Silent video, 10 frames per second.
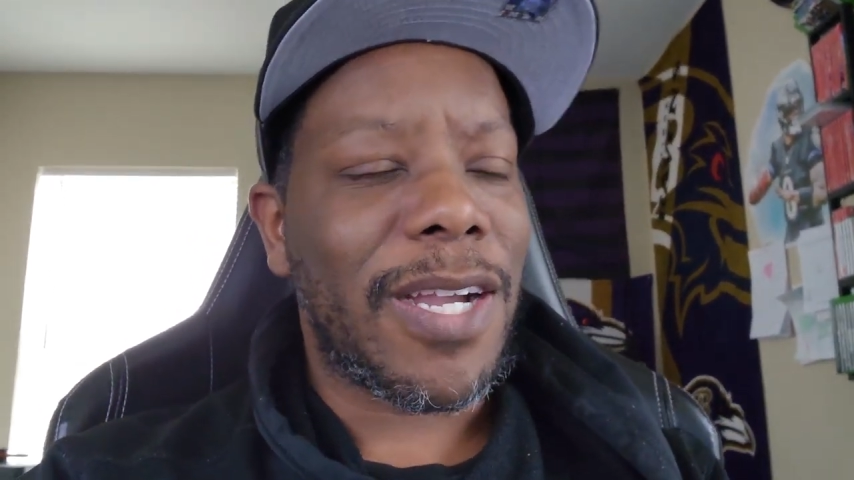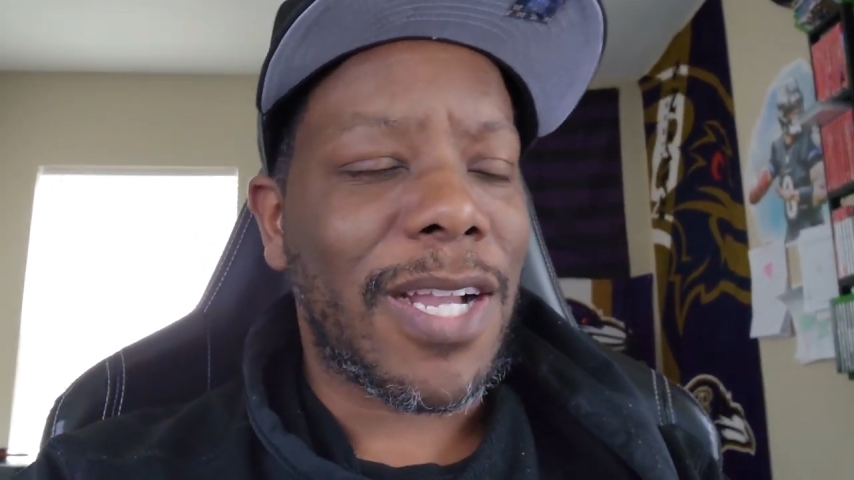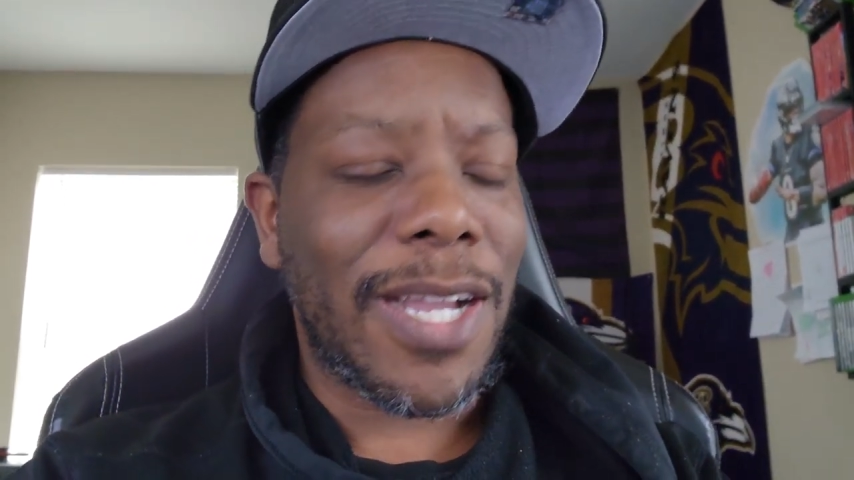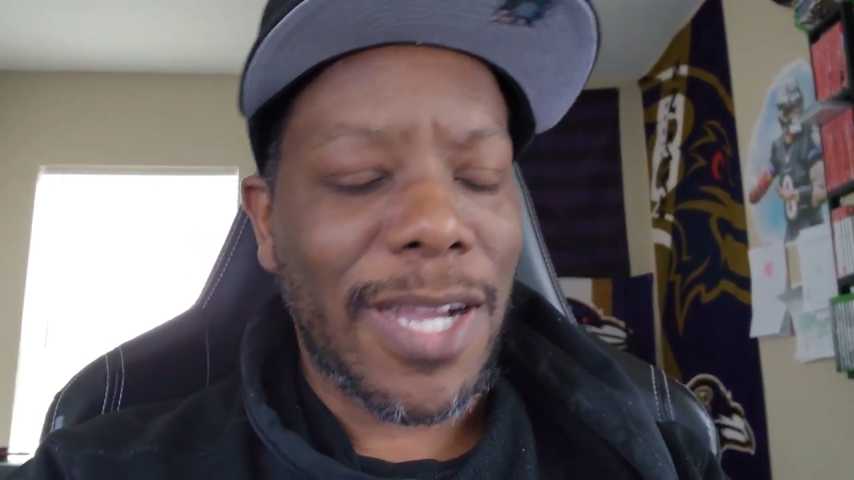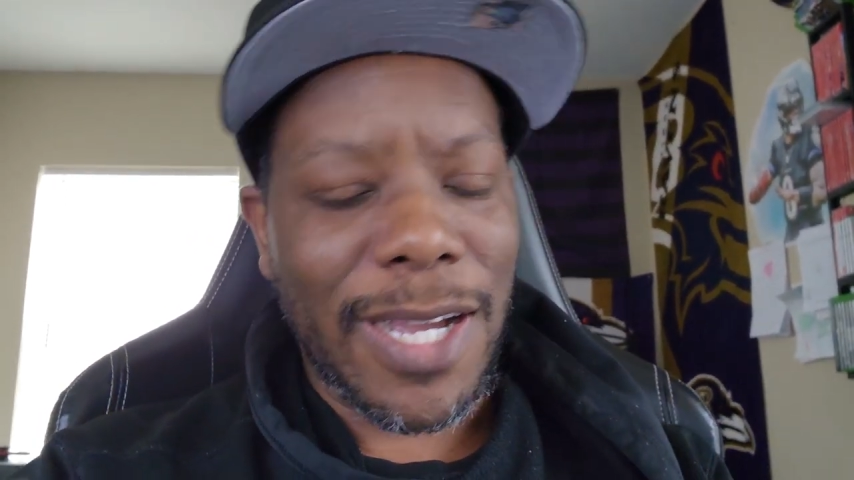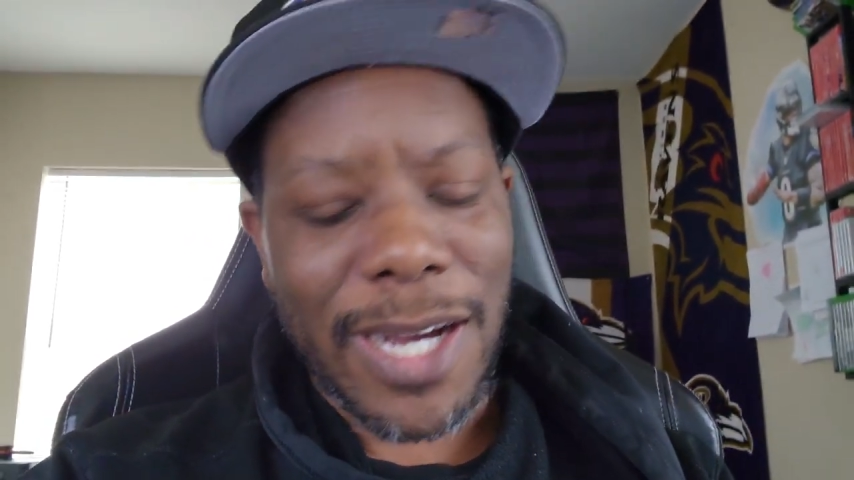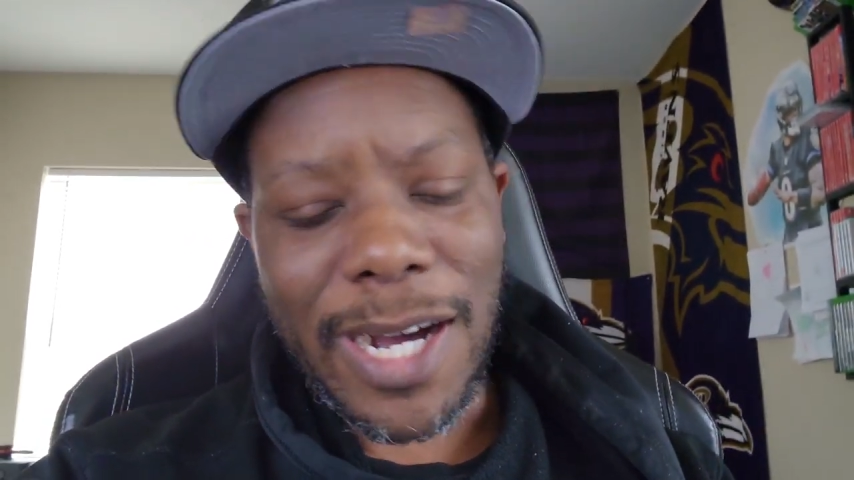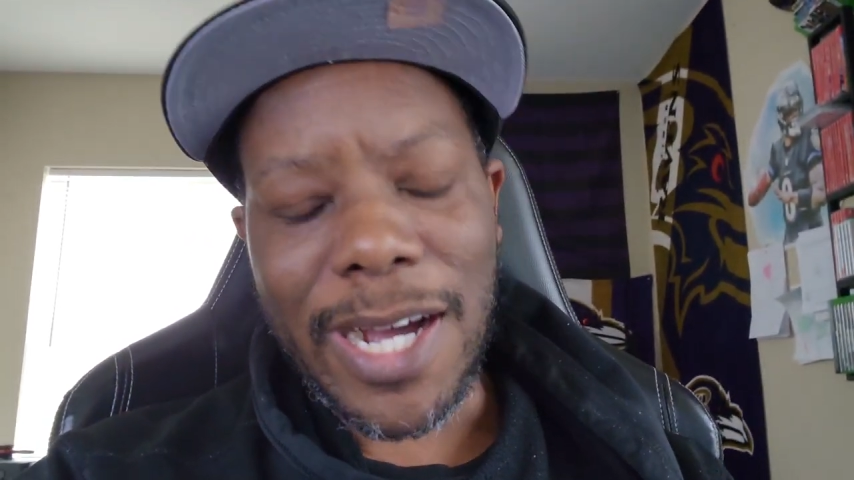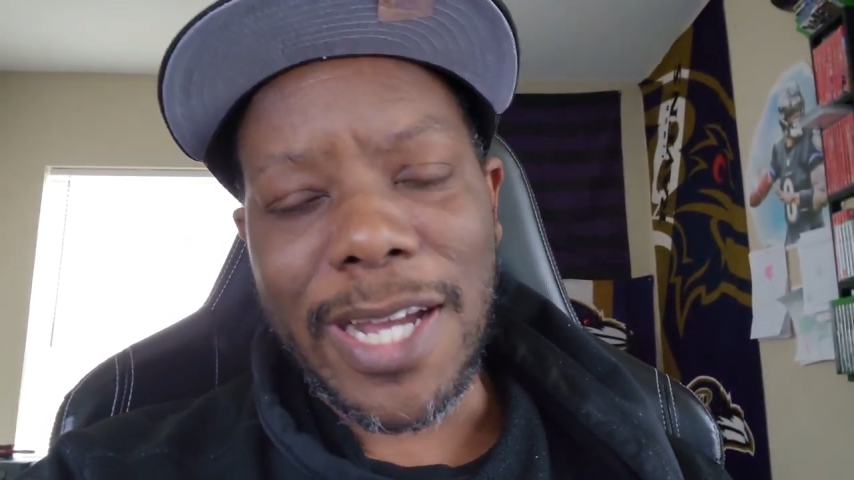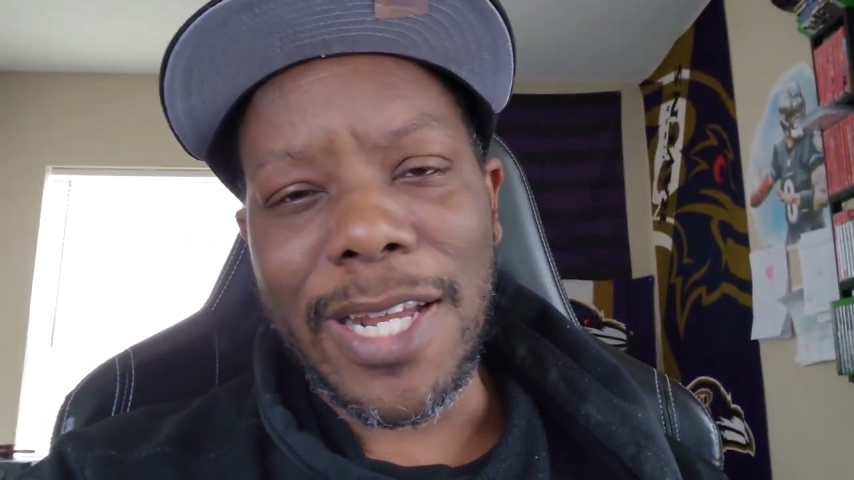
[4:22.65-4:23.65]
a
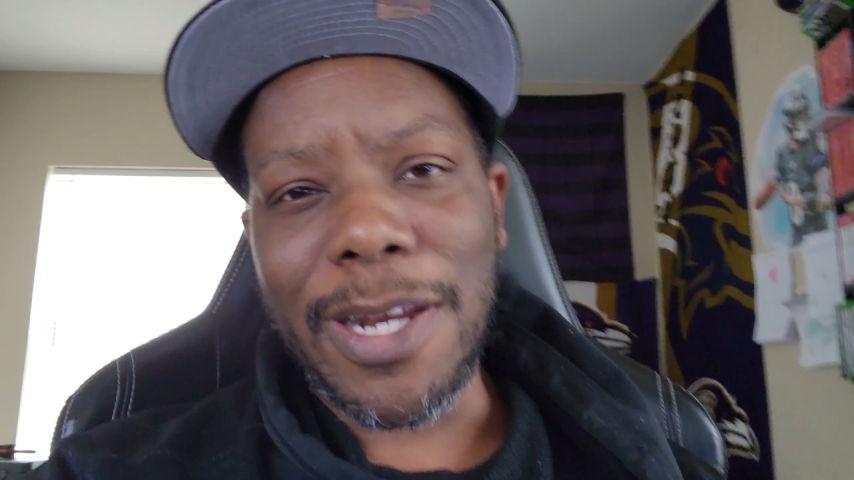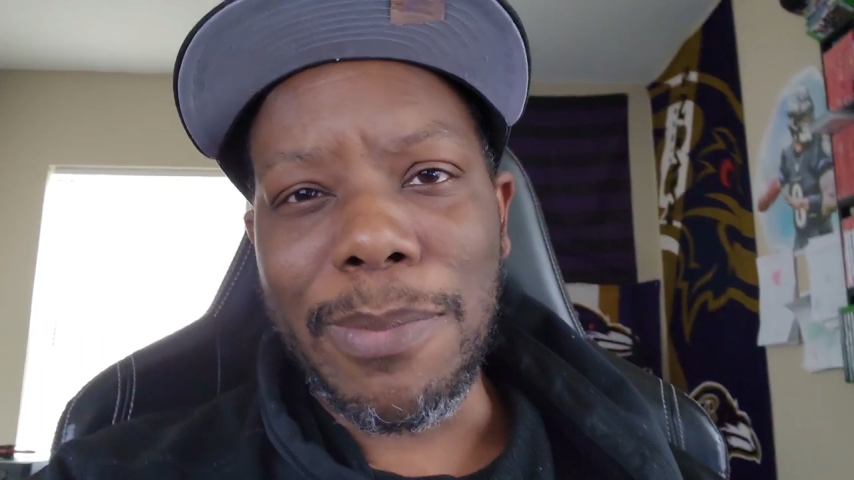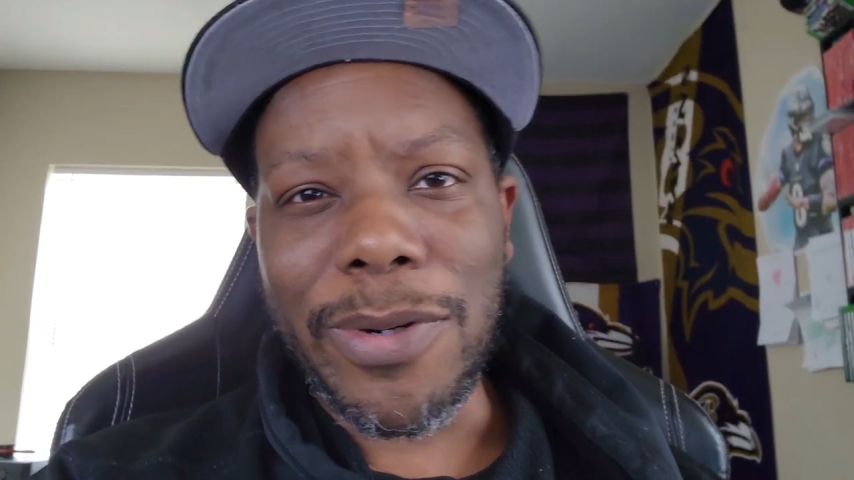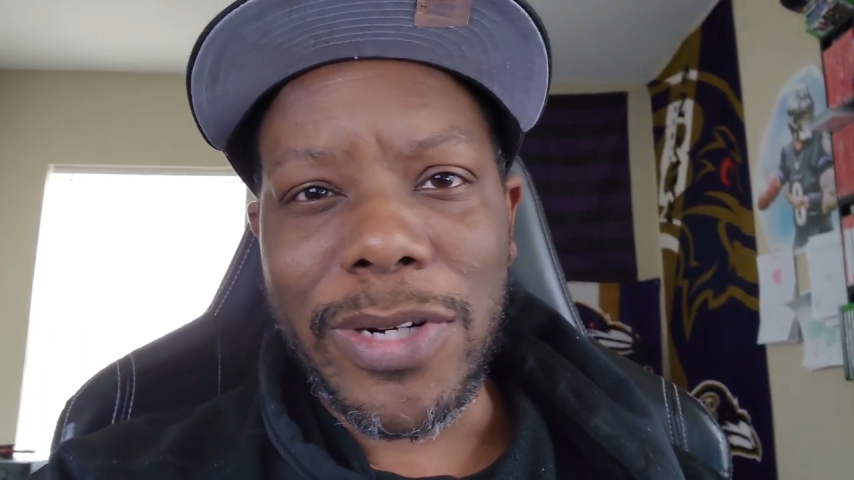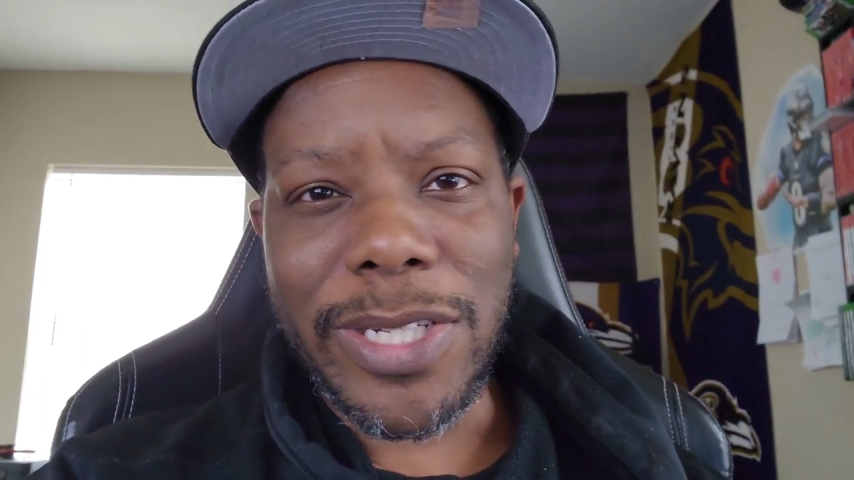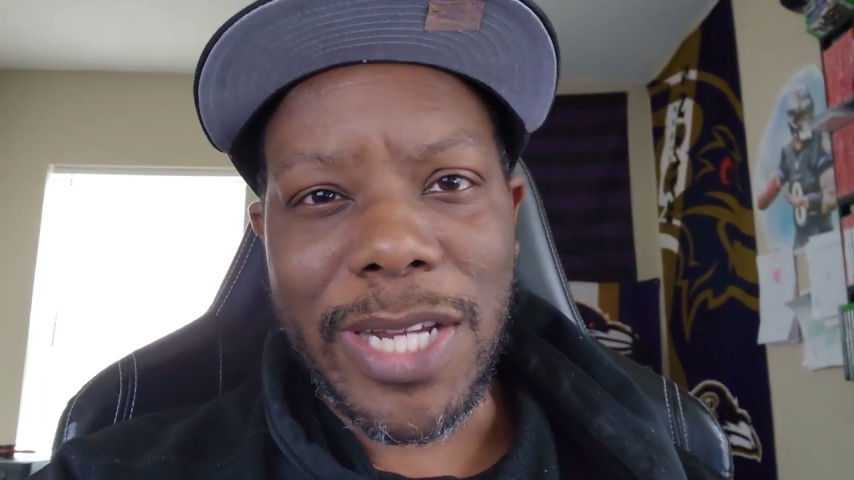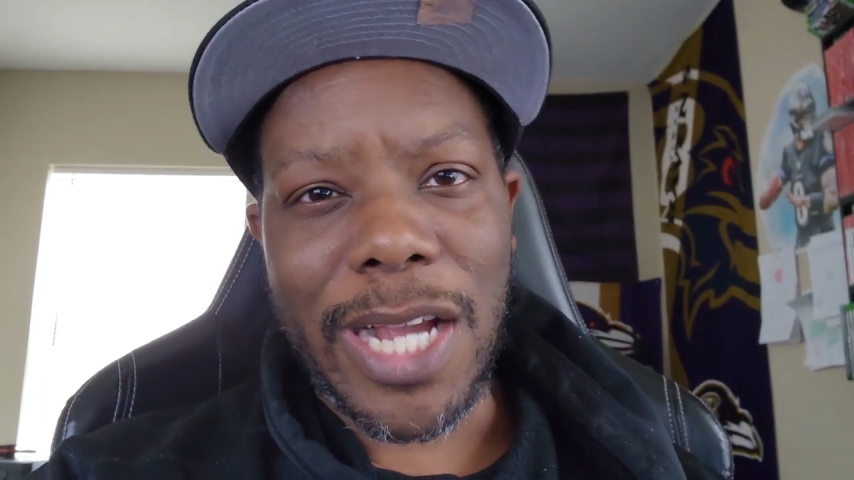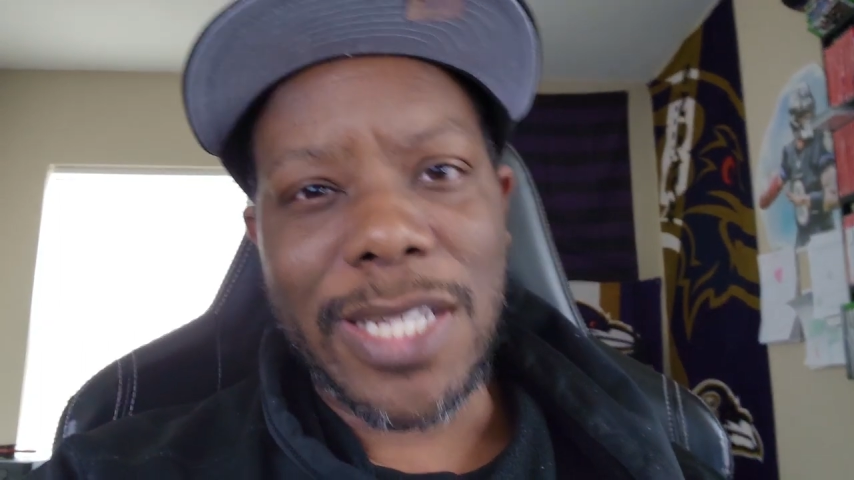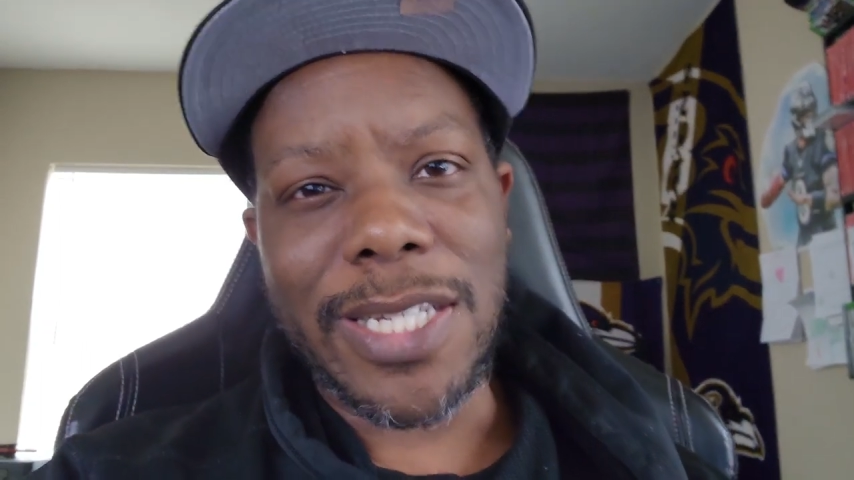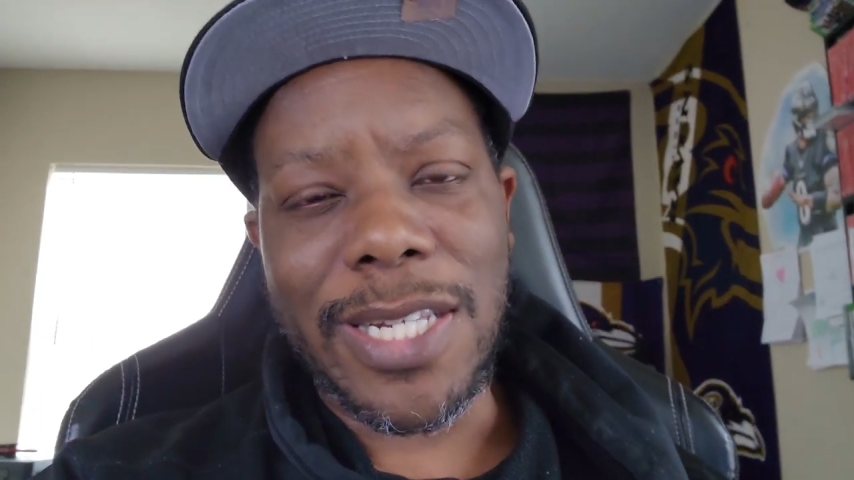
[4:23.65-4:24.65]
guy in Lamar
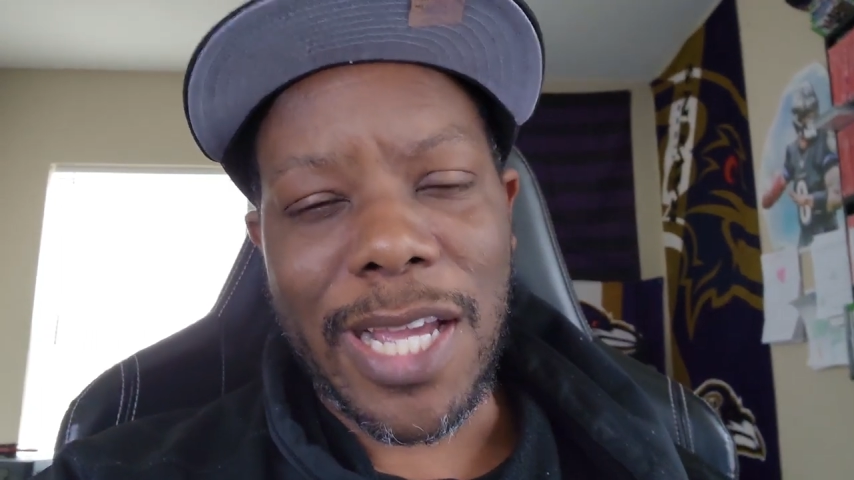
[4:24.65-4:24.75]
Jackson